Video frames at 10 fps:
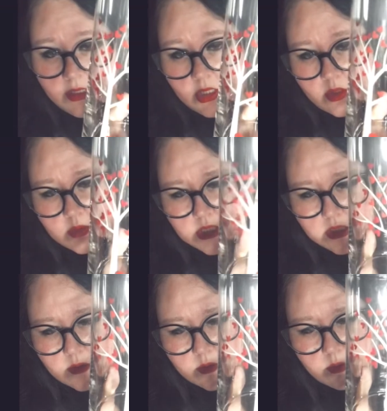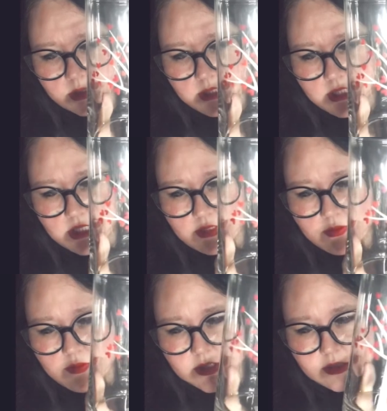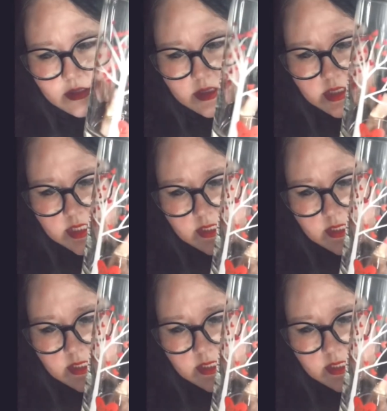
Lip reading: which I thought were really cute. Just